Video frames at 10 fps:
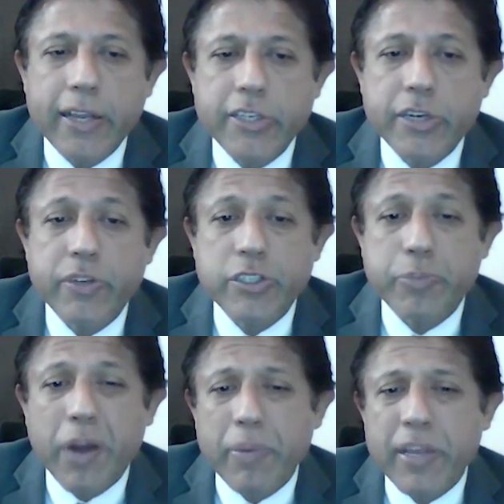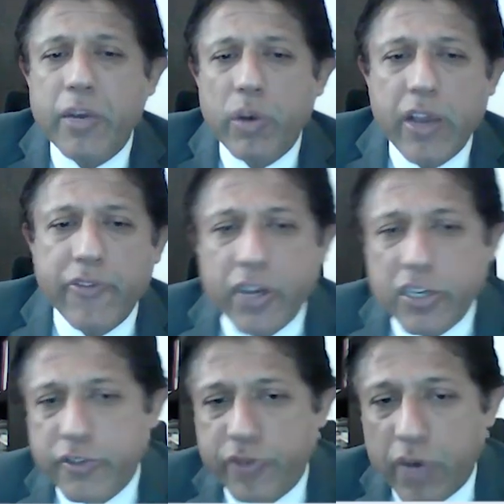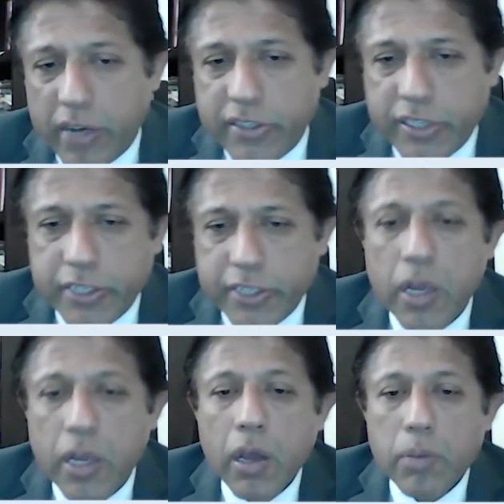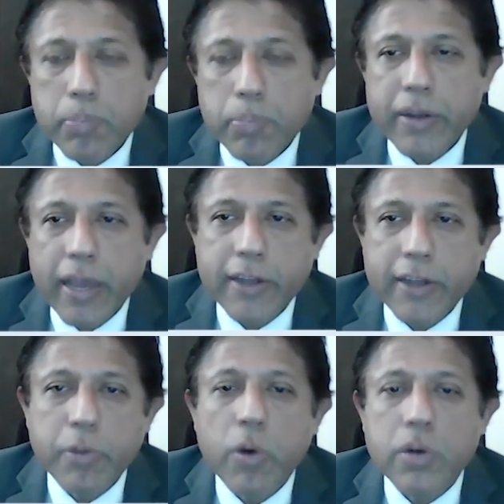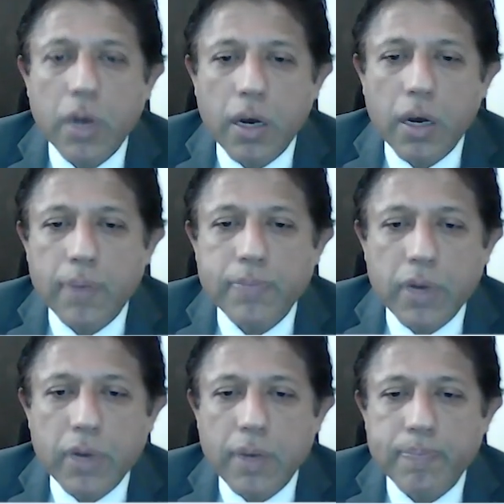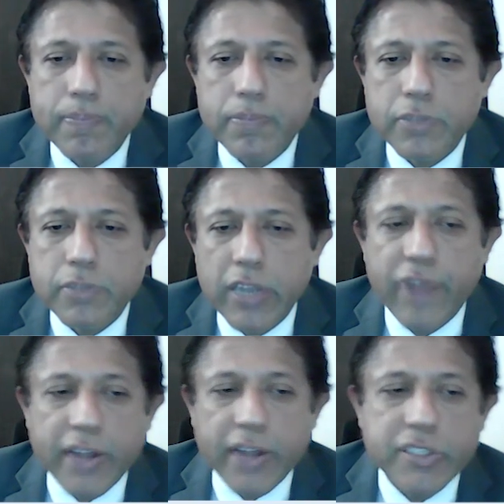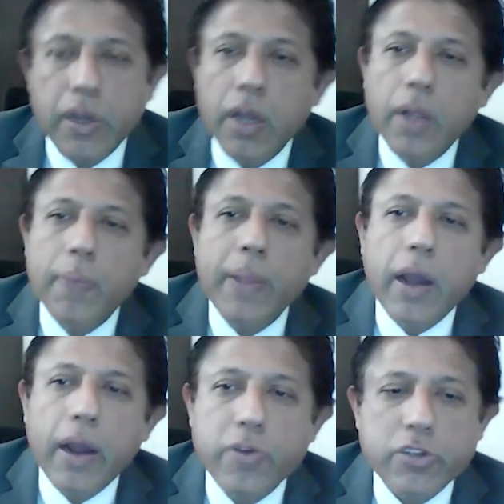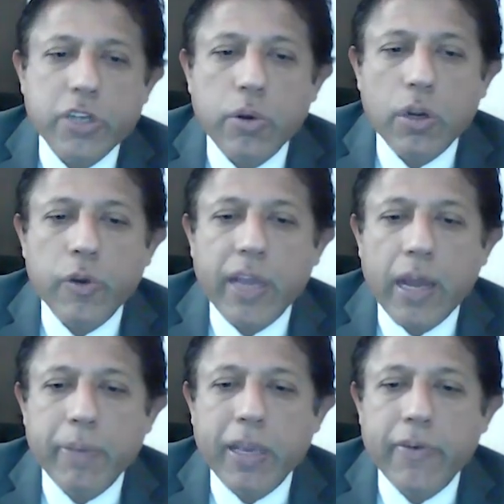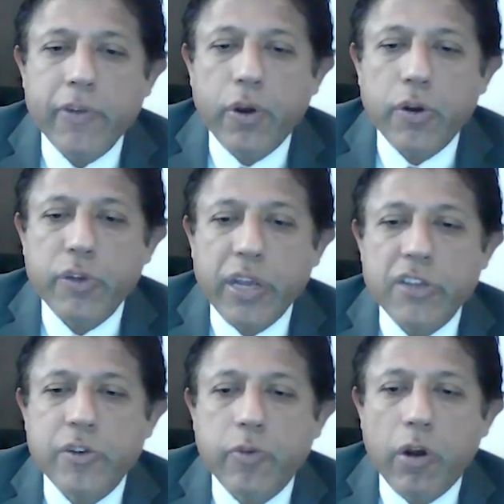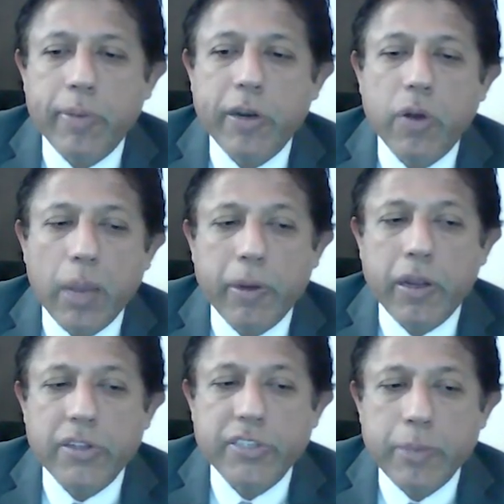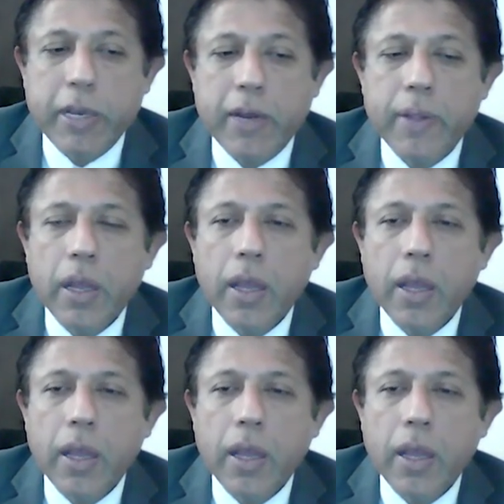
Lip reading: agent, which is probably equally efficacious for lung disease, but carries more side effects. Hydroxychloroquine can be given for cutaneous involvement or hypercalcemia.